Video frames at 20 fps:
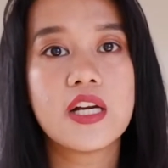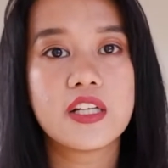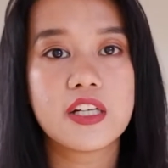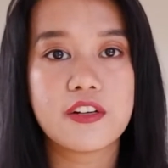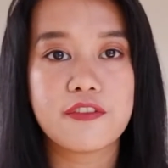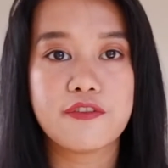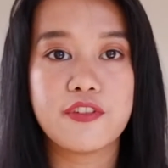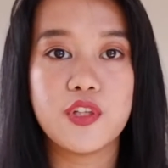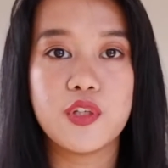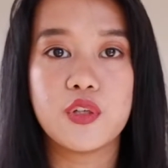
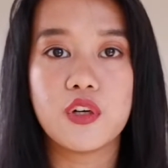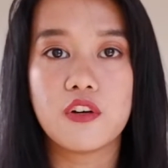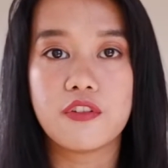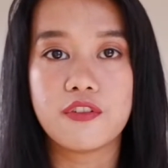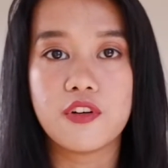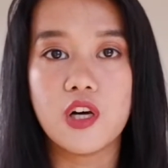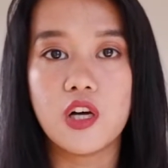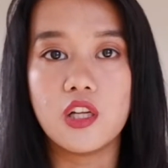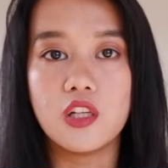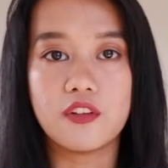review
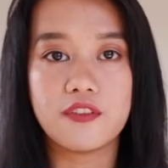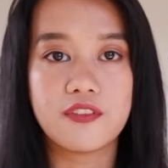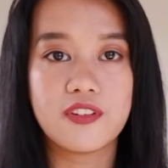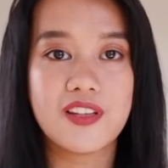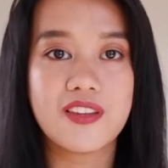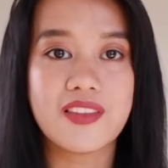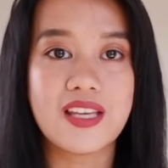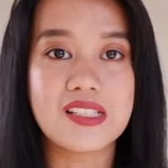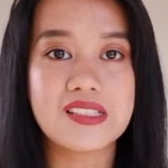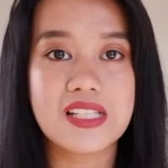of all of the
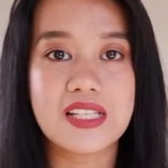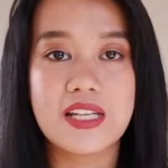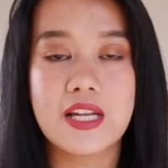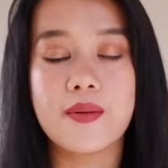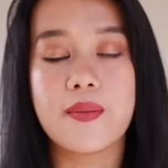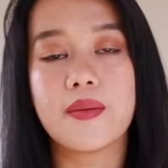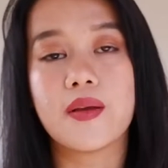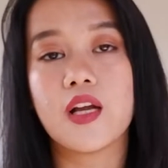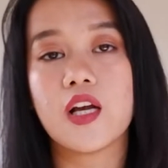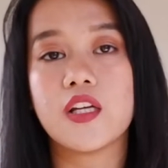things, and
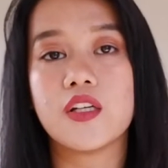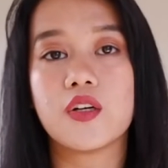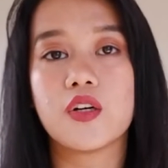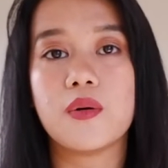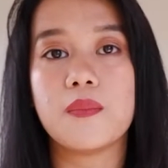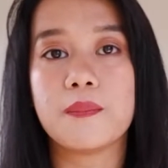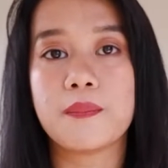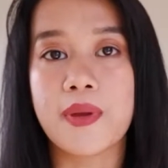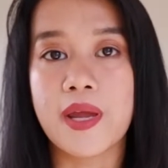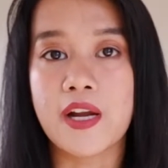I'm gonna
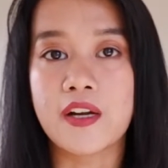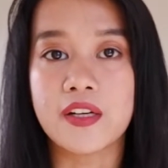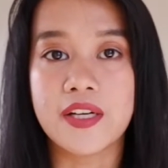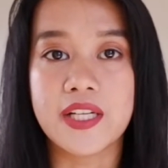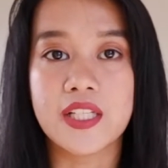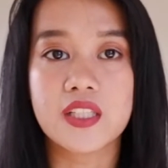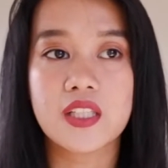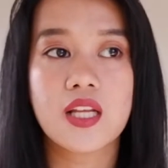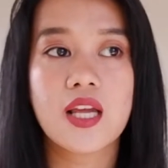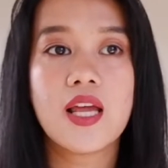compare
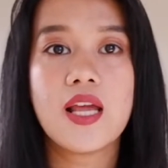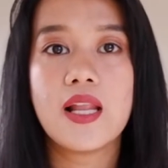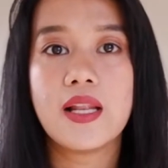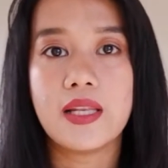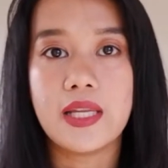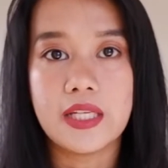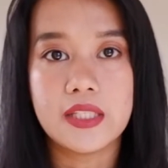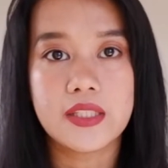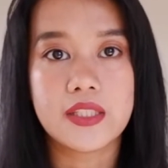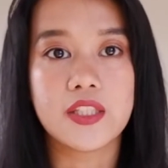it
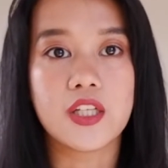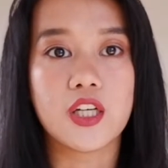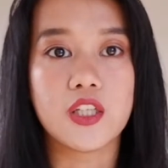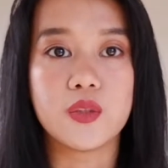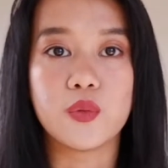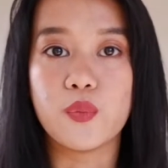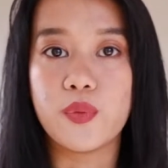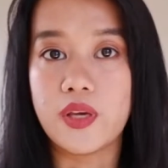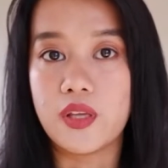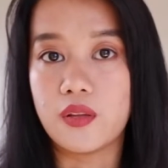later
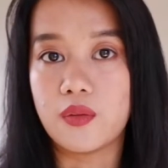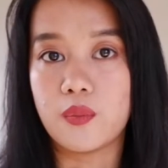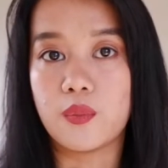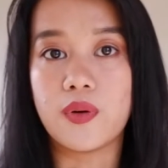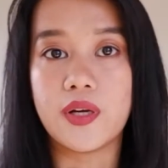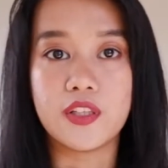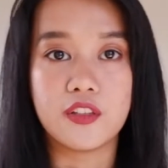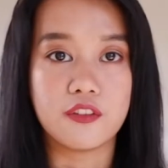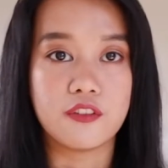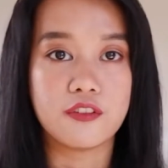on with
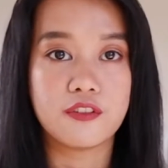one